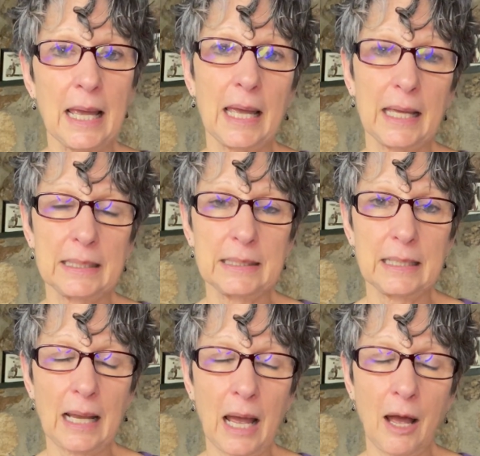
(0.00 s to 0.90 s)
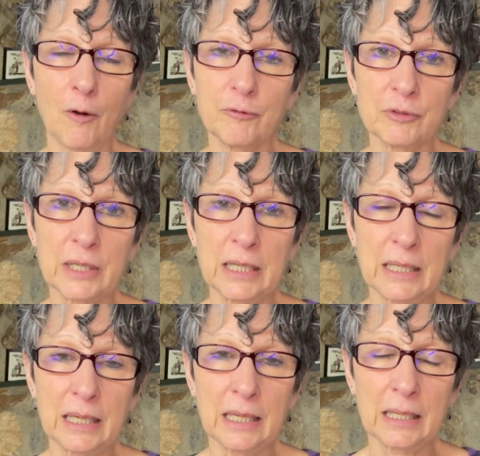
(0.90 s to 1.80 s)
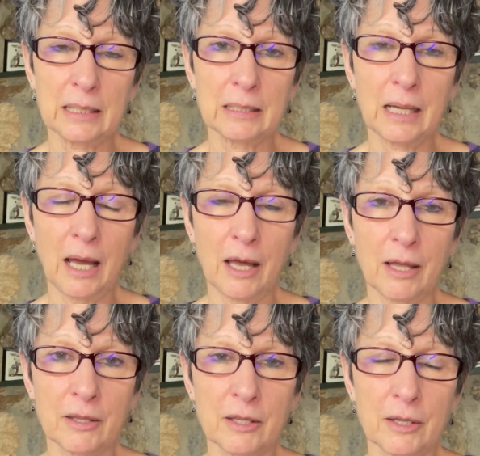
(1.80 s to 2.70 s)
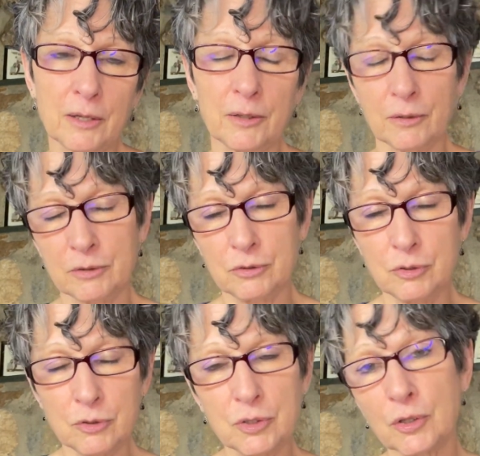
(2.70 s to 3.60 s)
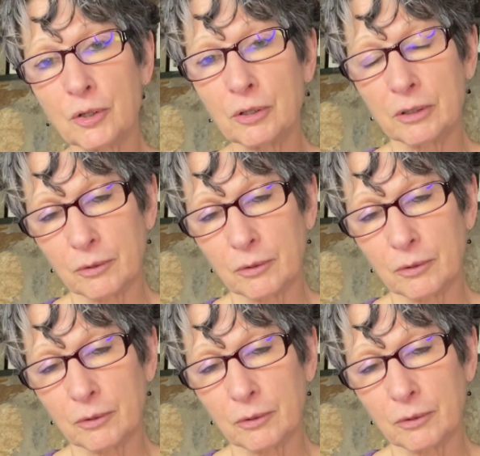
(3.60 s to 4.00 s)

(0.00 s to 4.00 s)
and hopefully in the new year,